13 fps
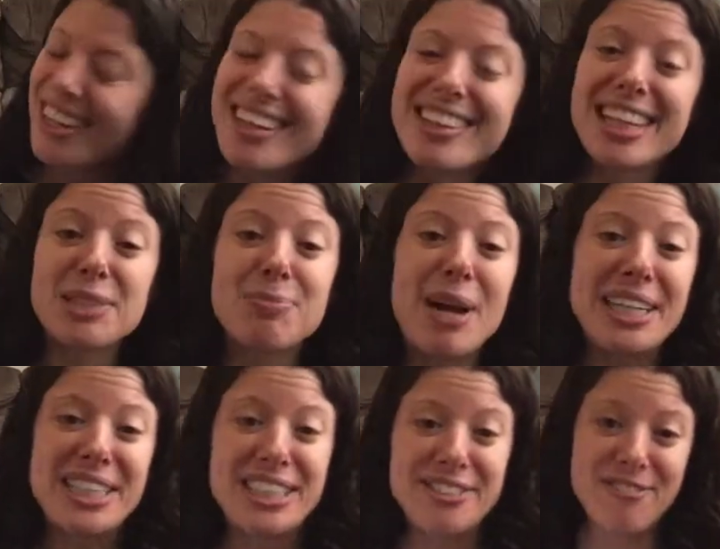Let's
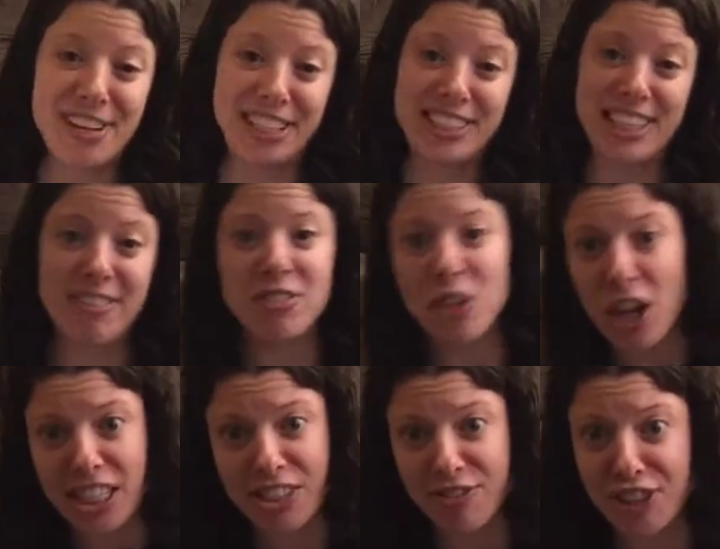practice fish. I've taught
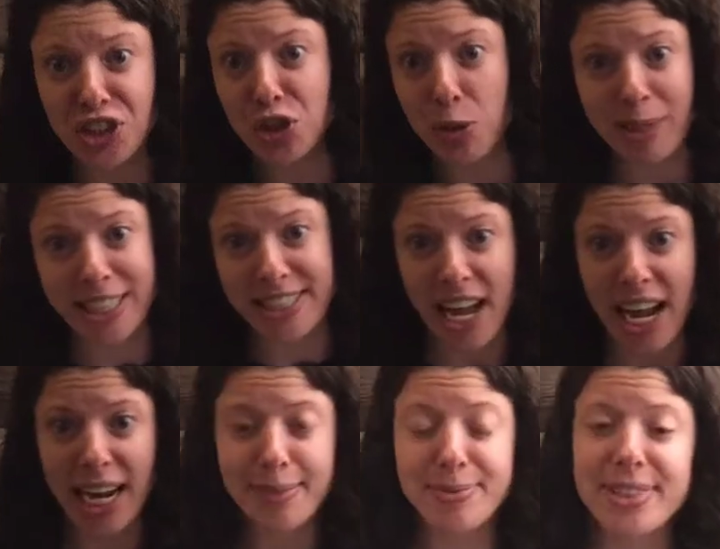us fish so many
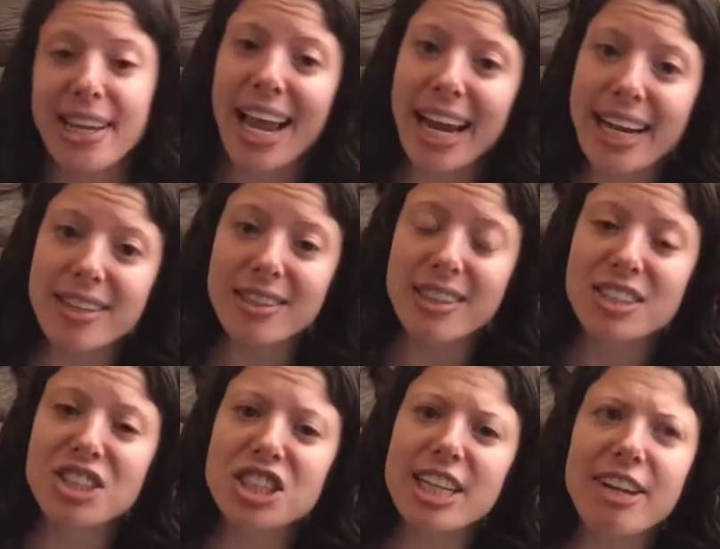times. Hey,
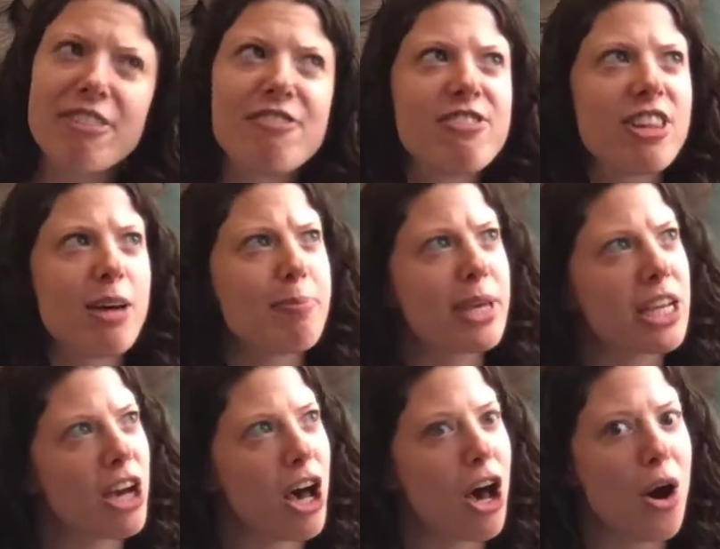just like
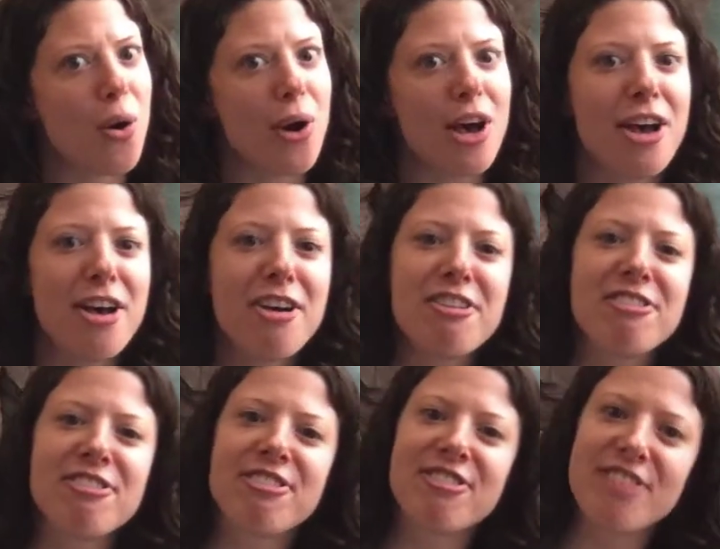flamingo,
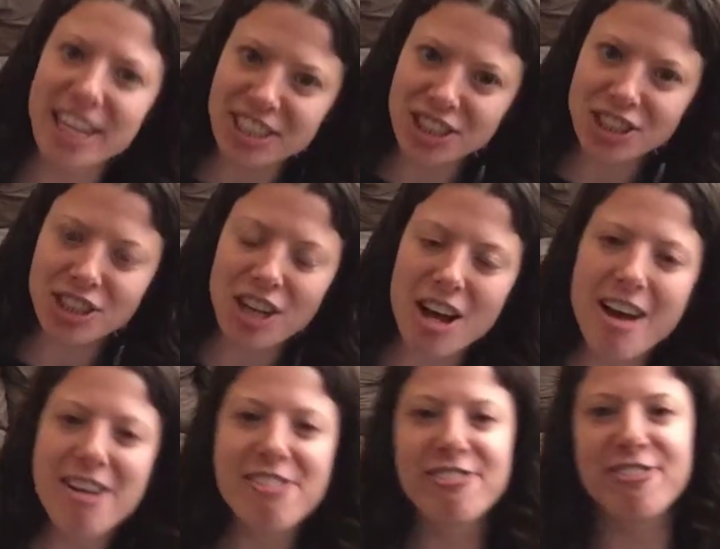fish,
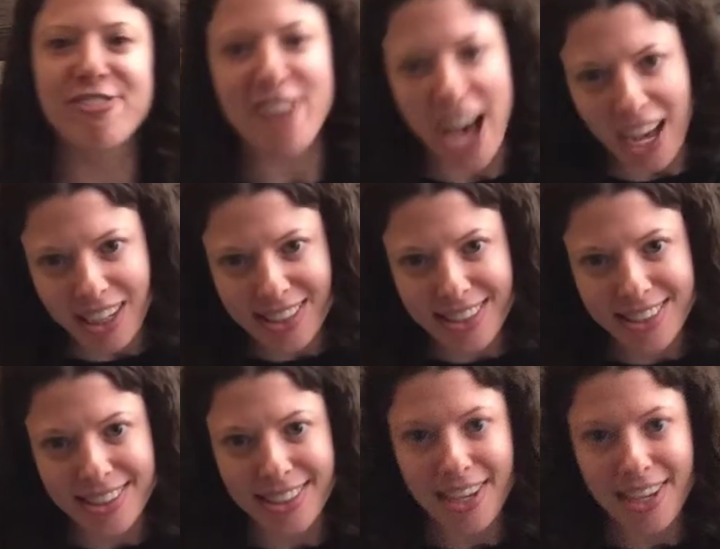fox,